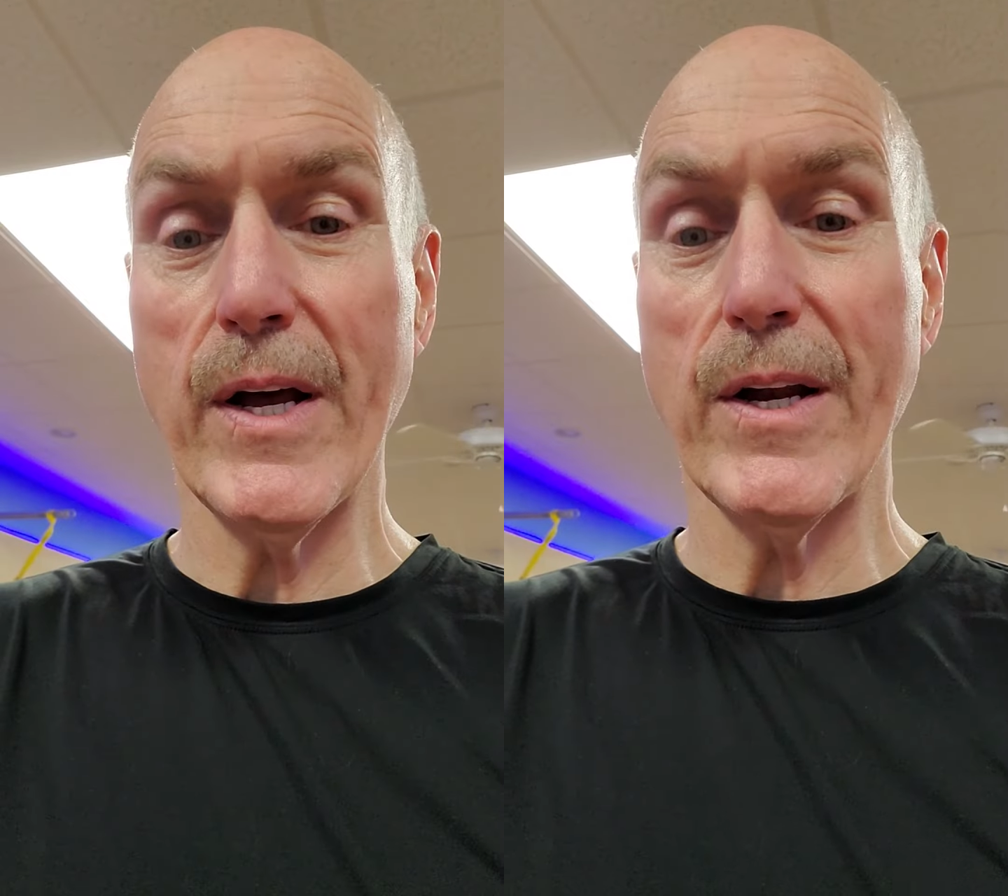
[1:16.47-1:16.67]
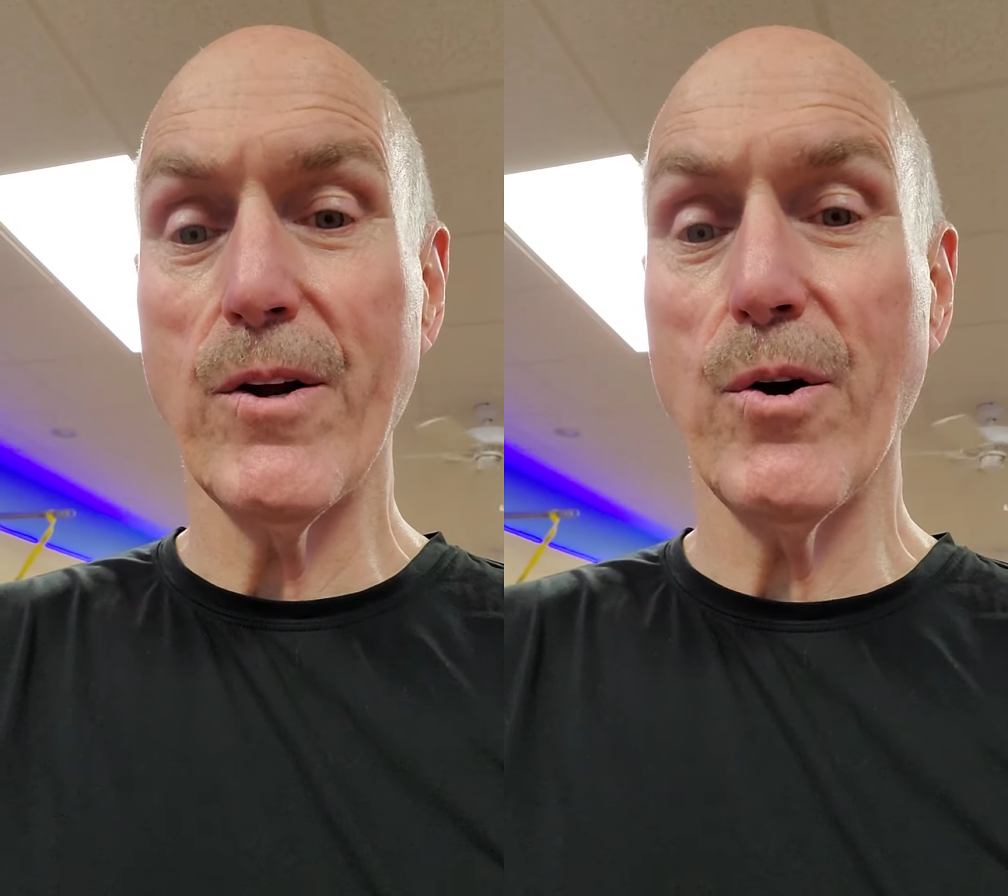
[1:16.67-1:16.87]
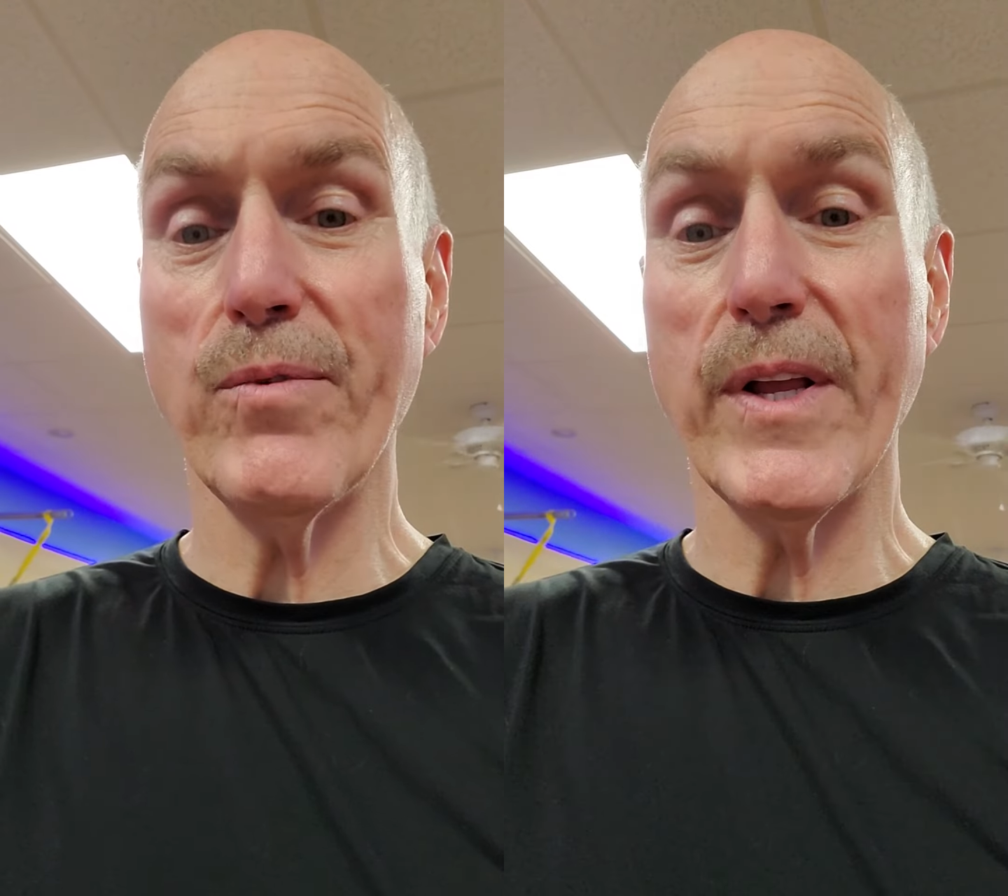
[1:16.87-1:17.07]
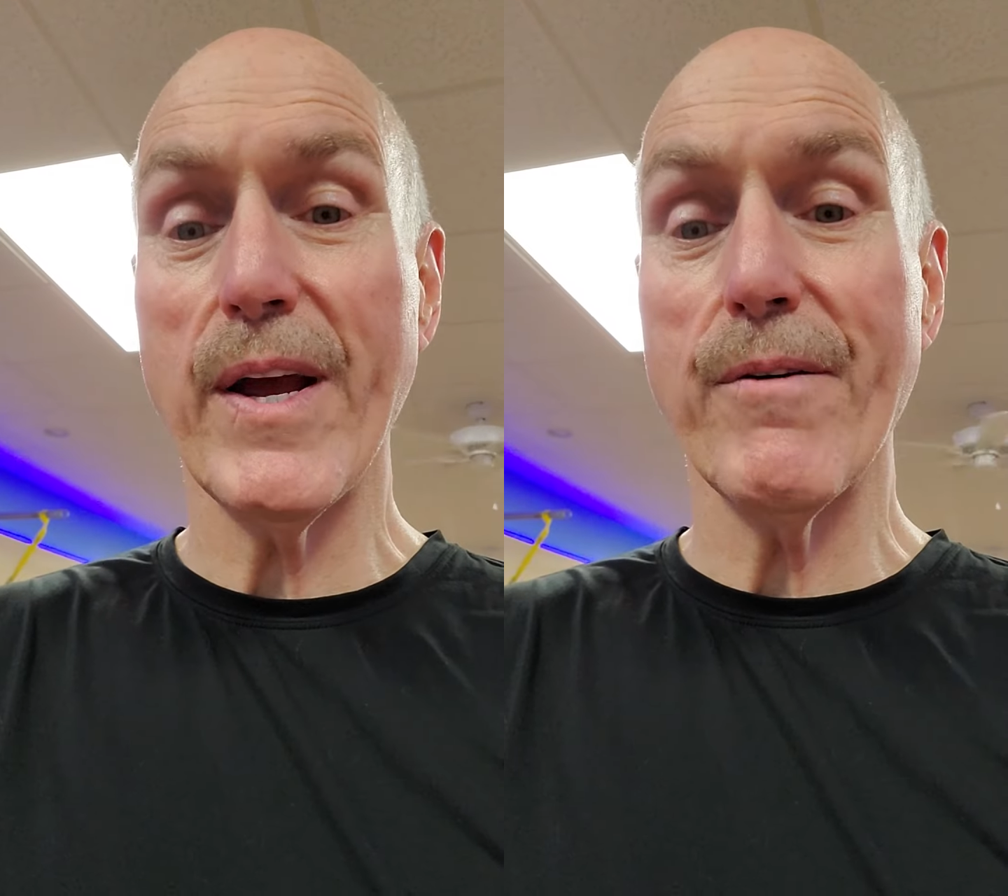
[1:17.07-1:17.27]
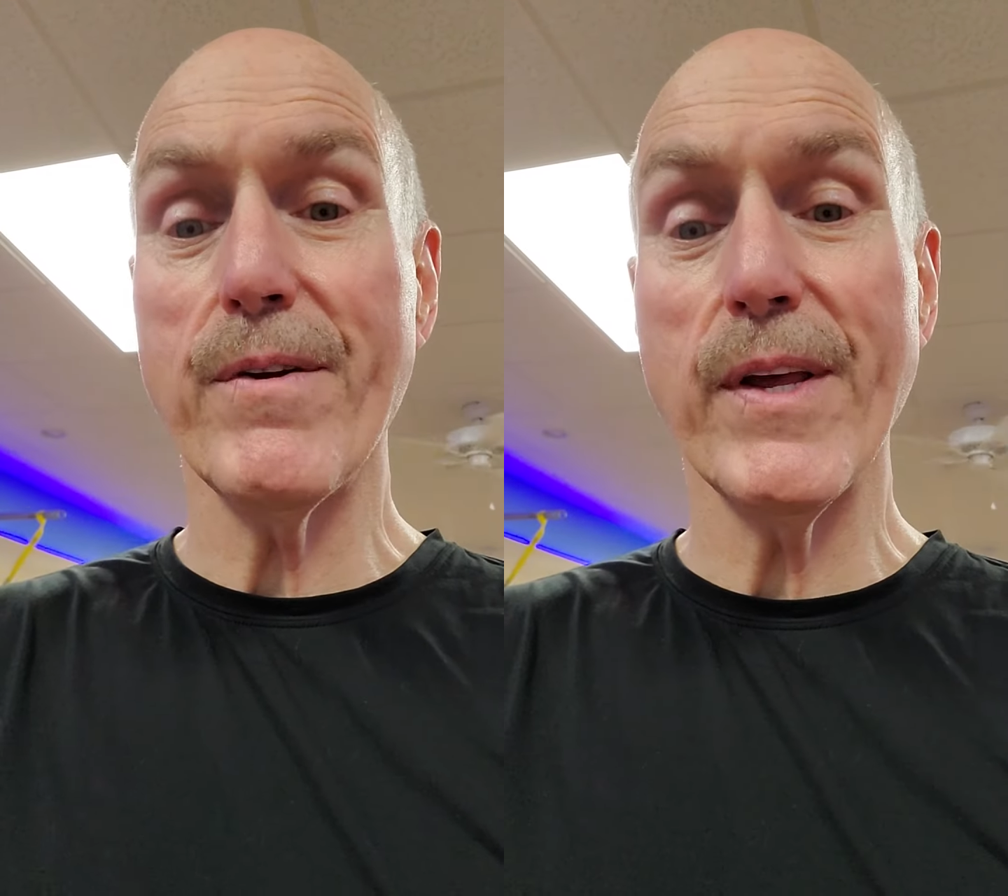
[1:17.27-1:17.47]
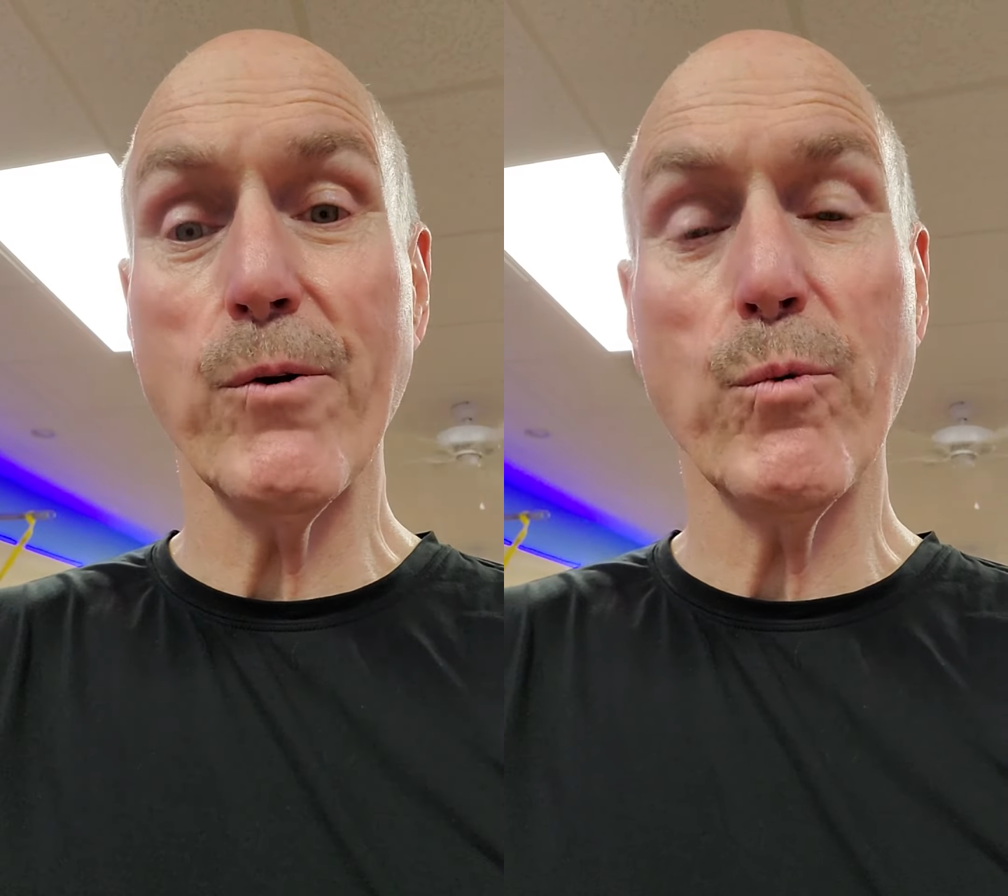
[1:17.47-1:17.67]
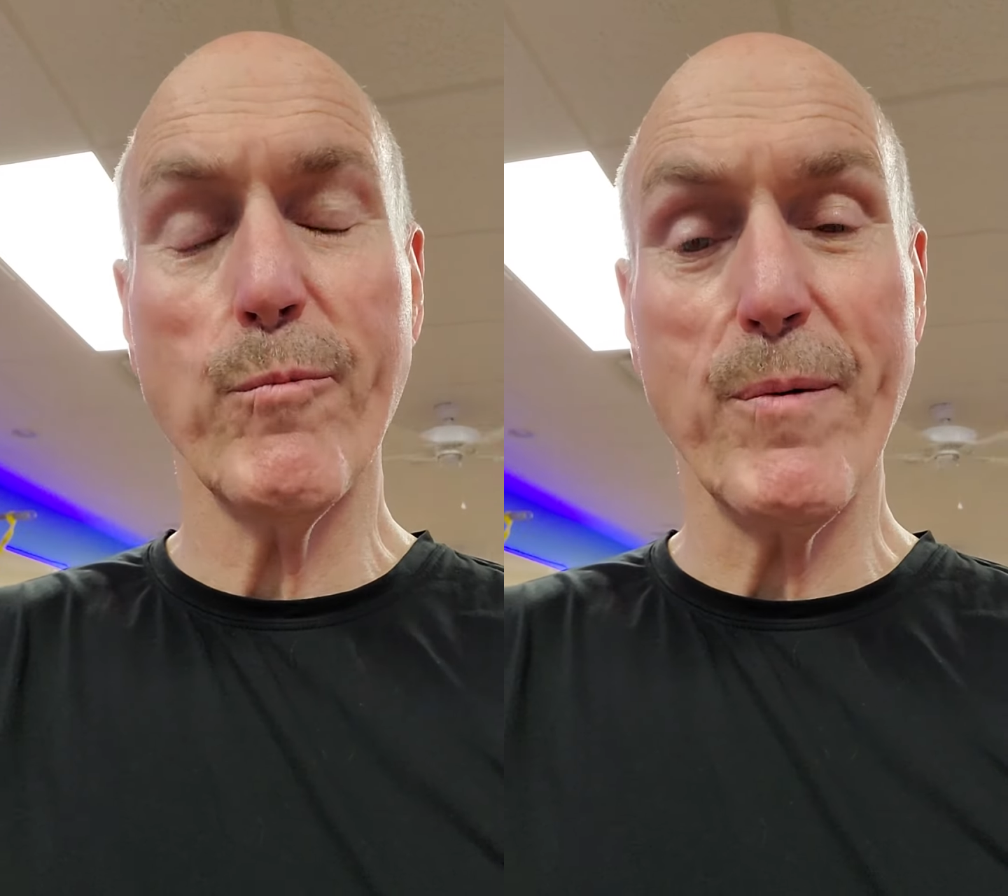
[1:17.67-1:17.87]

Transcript: and hopefully everything will be